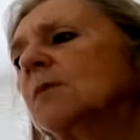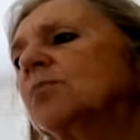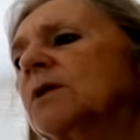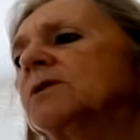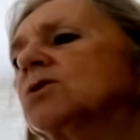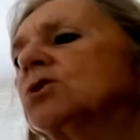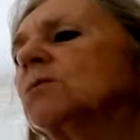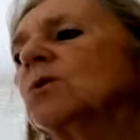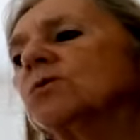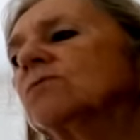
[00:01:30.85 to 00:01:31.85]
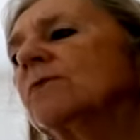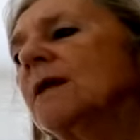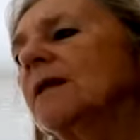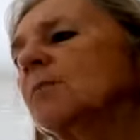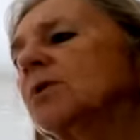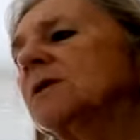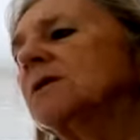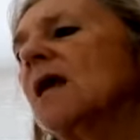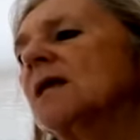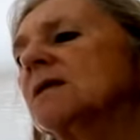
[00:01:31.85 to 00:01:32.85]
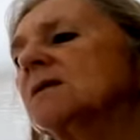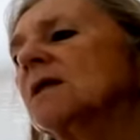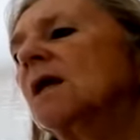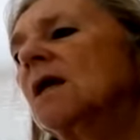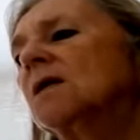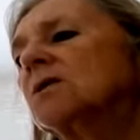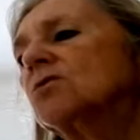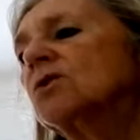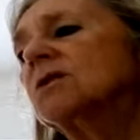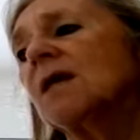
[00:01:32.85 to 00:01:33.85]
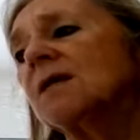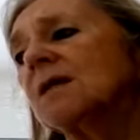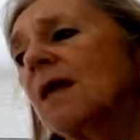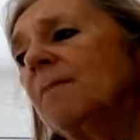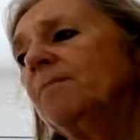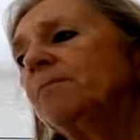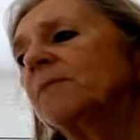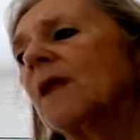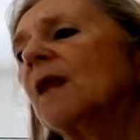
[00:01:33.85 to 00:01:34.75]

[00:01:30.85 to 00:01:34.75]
the prince she wasn't really the princess, so she said to him,